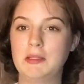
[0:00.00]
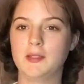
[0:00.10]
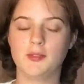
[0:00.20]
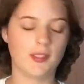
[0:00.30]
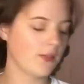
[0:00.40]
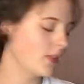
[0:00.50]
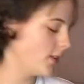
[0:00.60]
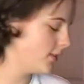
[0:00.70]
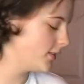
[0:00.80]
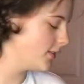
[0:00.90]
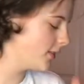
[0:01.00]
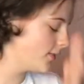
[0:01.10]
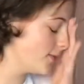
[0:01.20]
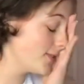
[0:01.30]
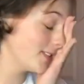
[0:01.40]
with different colours and stuff, so
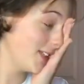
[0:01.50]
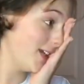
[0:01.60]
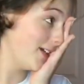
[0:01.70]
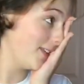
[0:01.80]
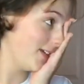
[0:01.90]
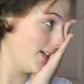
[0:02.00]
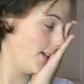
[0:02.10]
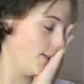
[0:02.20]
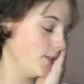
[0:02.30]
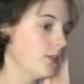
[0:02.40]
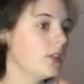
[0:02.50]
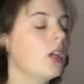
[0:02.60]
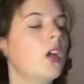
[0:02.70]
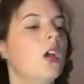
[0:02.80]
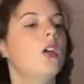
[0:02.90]
we'll see how that goes.
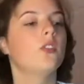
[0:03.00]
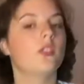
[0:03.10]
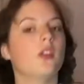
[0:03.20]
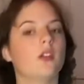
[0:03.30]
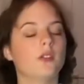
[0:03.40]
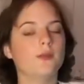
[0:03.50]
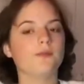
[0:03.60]
So